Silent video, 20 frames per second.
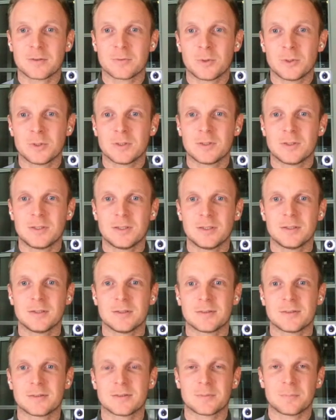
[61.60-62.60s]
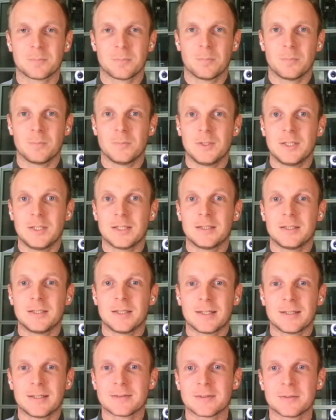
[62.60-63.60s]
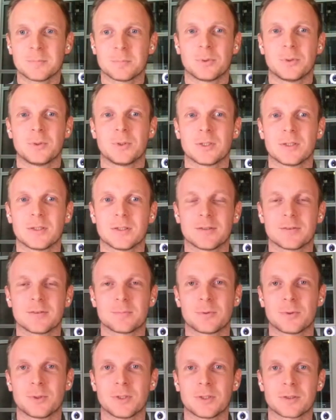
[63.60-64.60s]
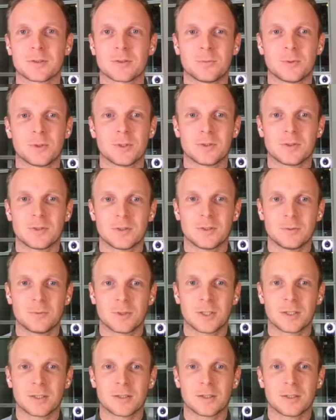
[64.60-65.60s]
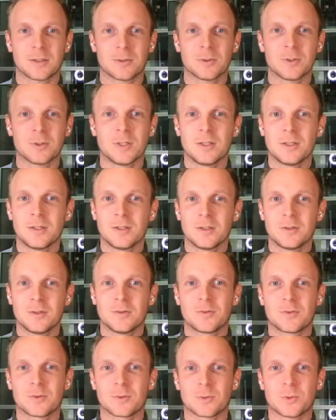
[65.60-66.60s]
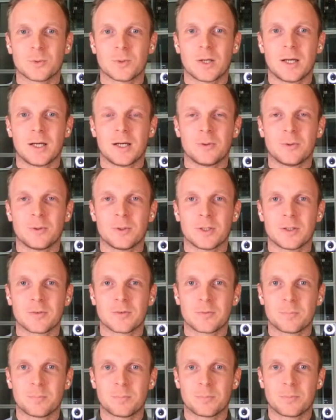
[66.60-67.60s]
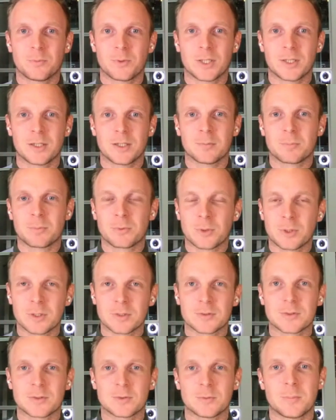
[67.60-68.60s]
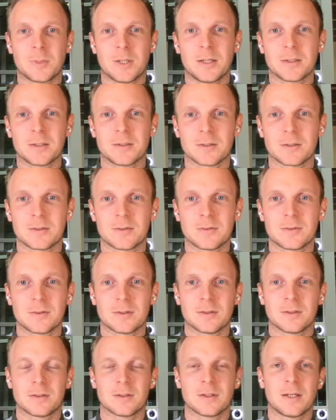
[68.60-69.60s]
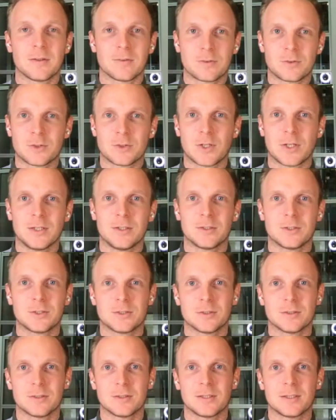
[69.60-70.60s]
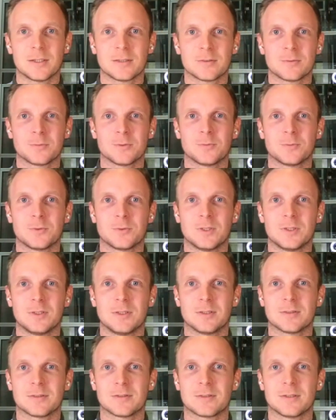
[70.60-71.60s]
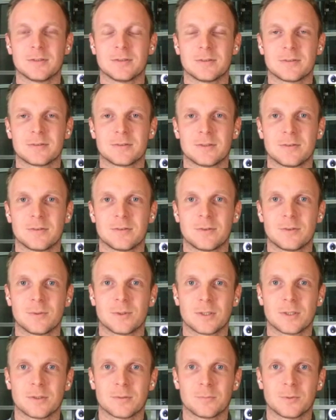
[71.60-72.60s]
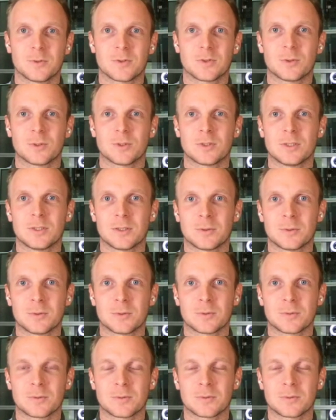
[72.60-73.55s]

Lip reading: quality is nearly as important as product quality right now. So how has bringing products to market has changed in the last 15 years since you are with Corteco?